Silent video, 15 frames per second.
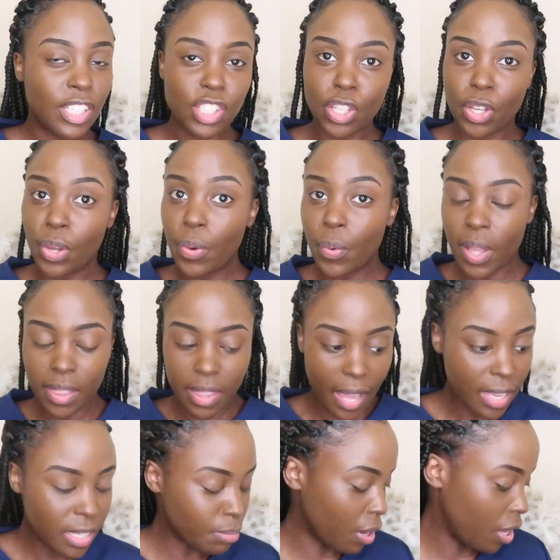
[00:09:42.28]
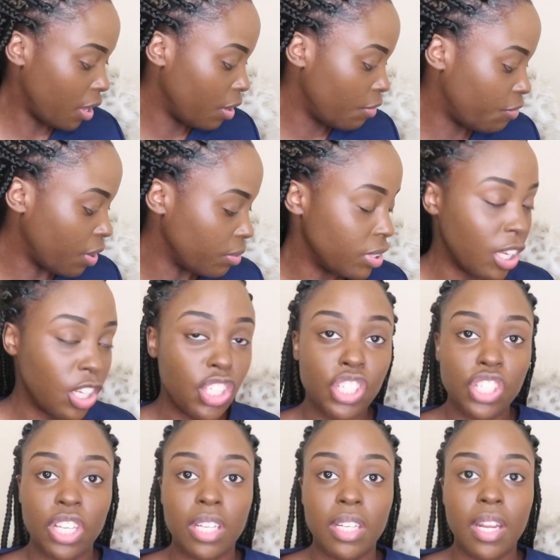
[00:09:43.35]
so that is my
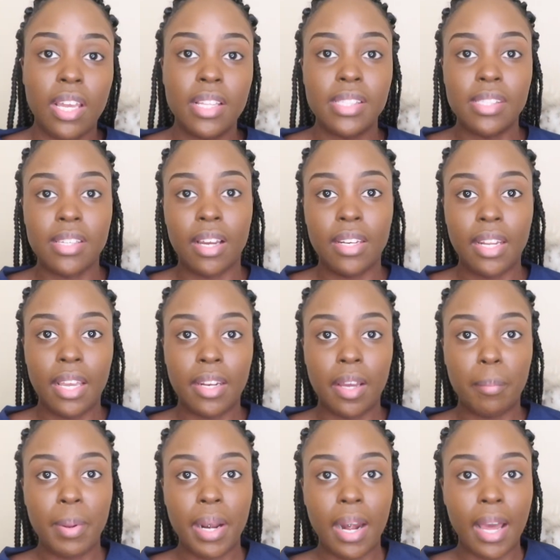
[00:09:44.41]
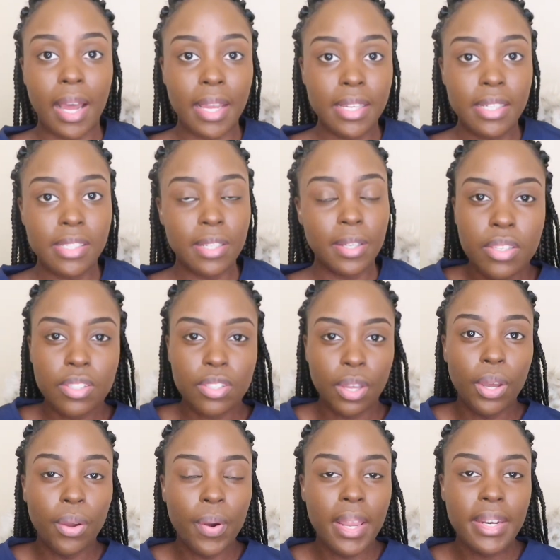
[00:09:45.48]
foundation done and applied.
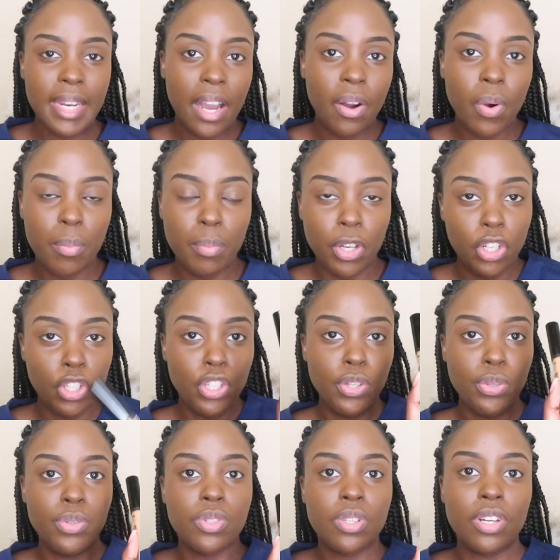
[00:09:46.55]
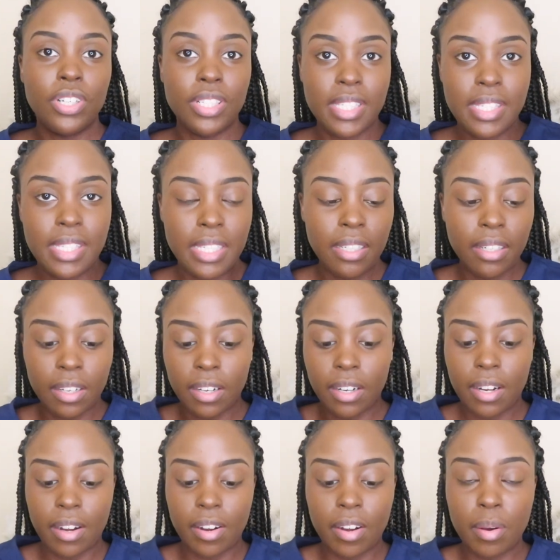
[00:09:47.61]
So now I'm gonna use
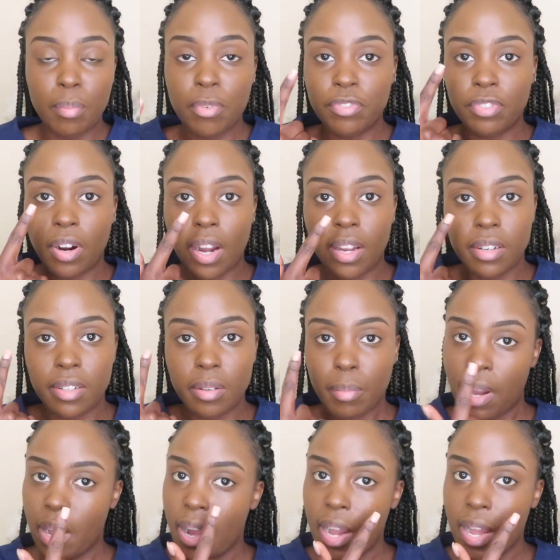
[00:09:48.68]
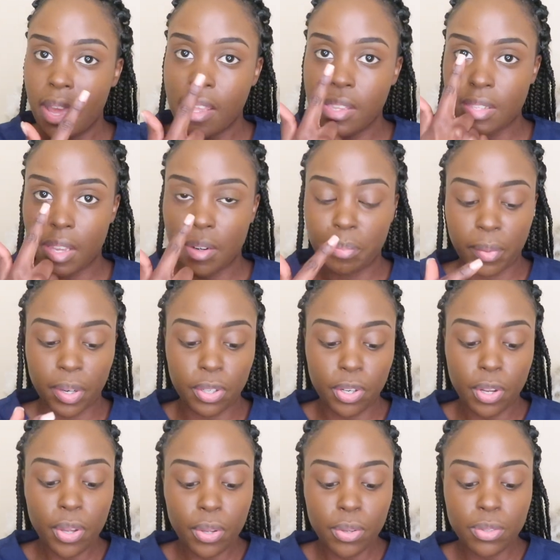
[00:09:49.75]
concealer for under my eyes and my
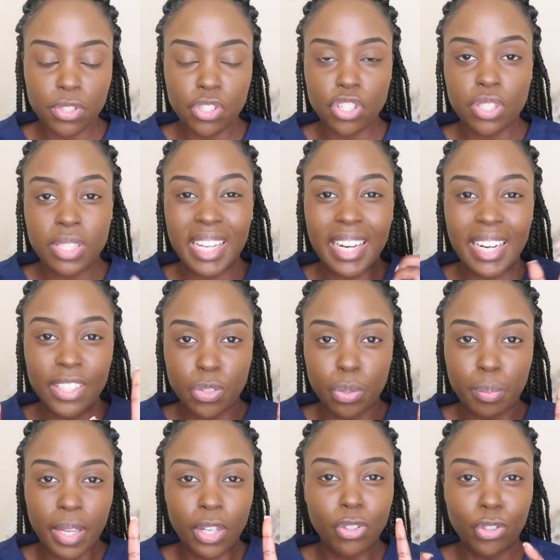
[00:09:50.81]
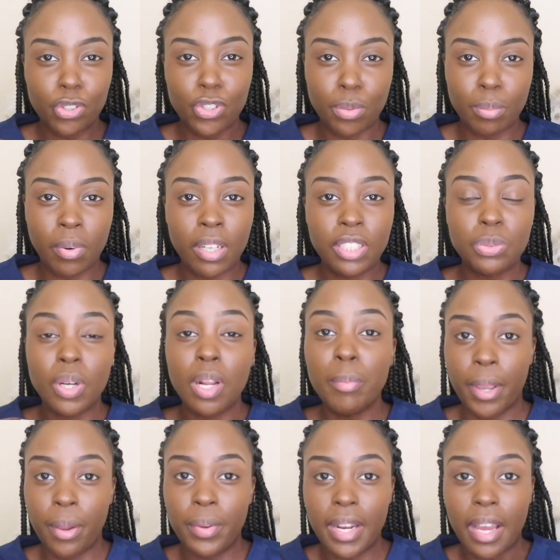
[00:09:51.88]
nose, just a little bit, not too much. When I'm
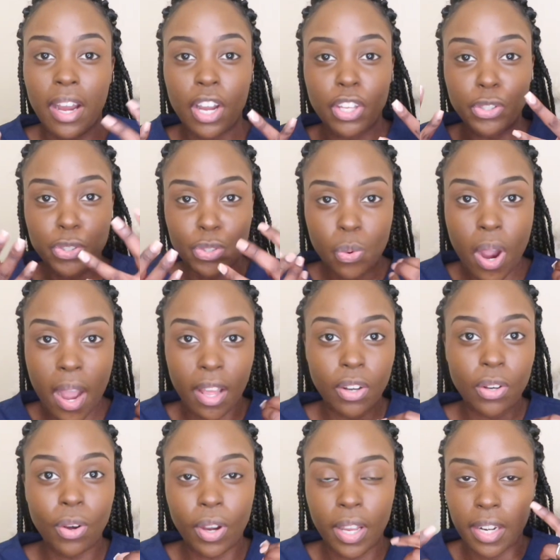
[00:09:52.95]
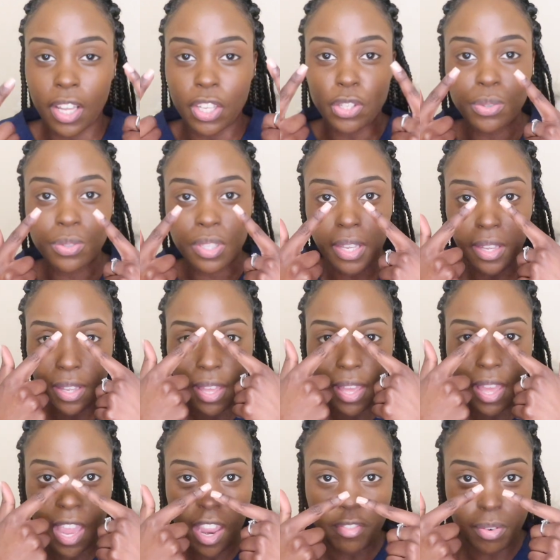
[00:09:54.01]
going out, I use quite a lot and I use it
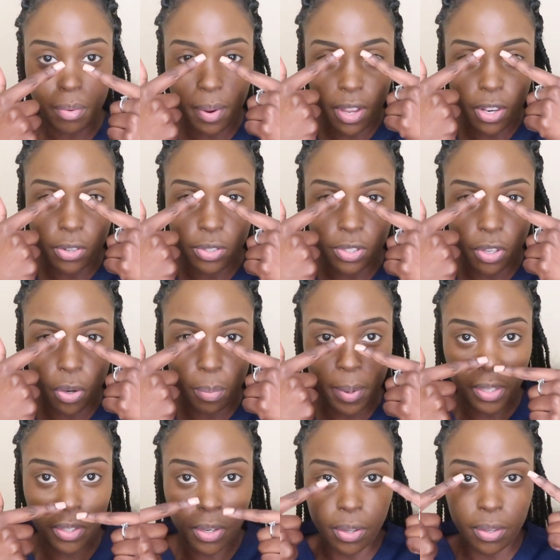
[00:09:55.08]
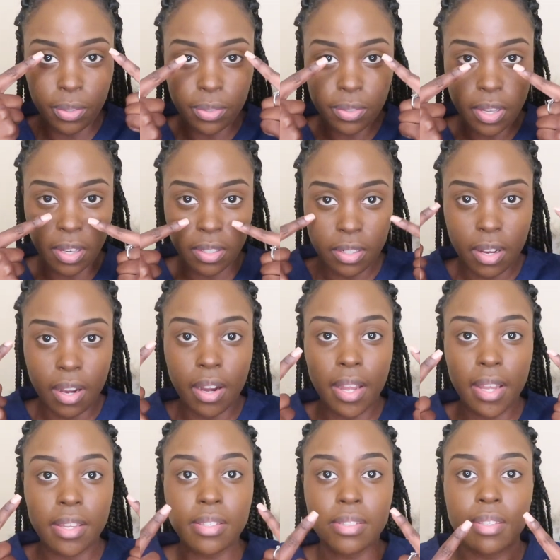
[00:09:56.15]
everywhere. I use it on my nose, under
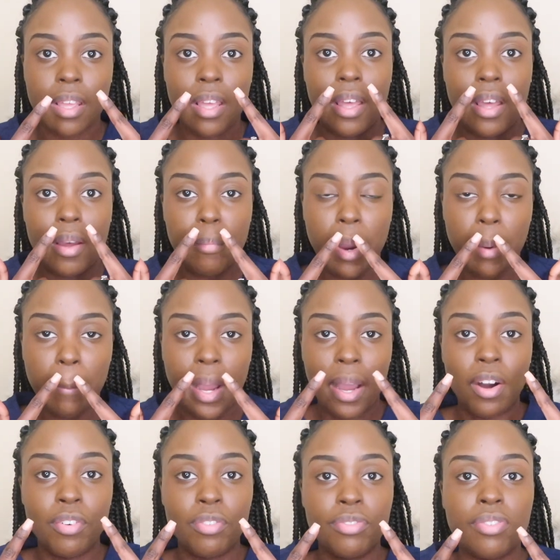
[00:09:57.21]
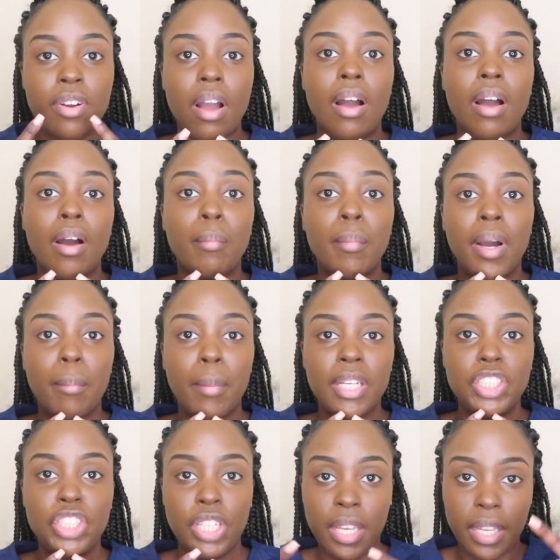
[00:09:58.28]
eyes, my mouth, my
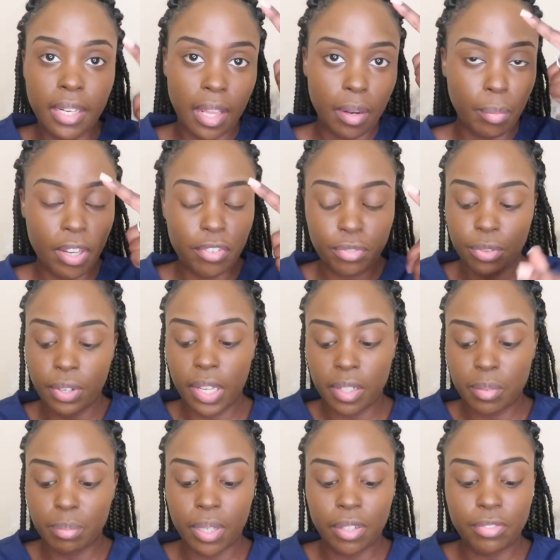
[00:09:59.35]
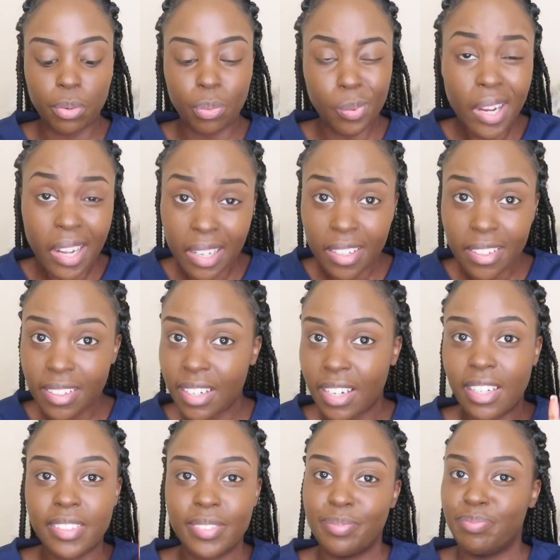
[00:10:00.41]
chin and my forehead. But for work,
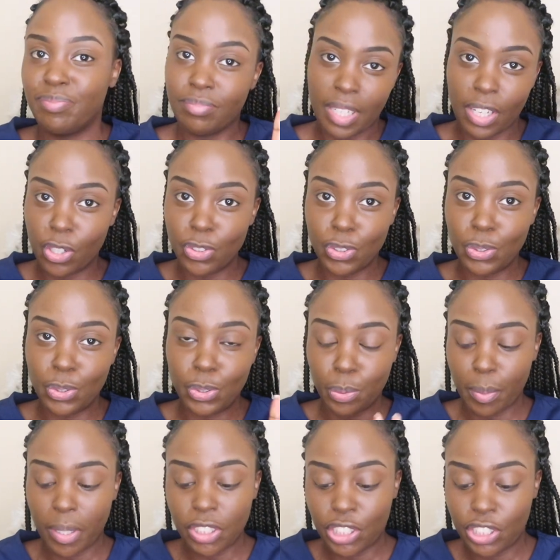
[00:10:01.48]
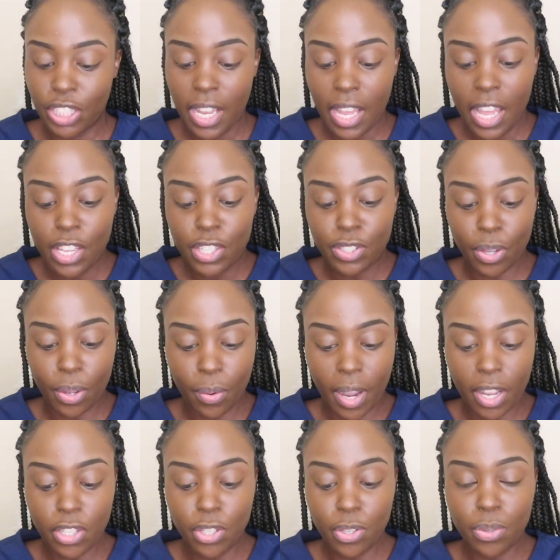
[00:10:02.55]
I don't do too much. So
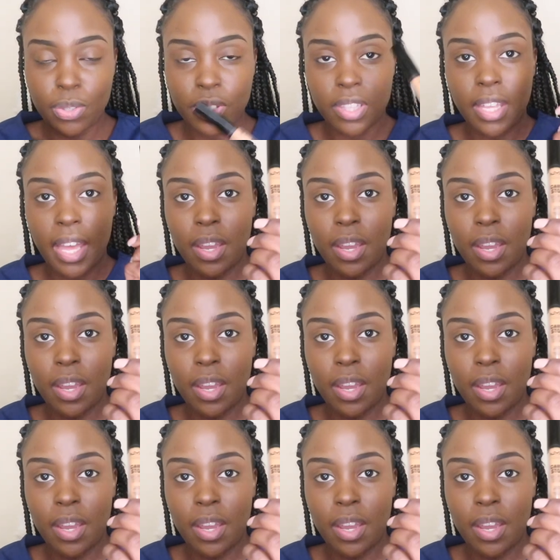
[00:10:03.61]
I use the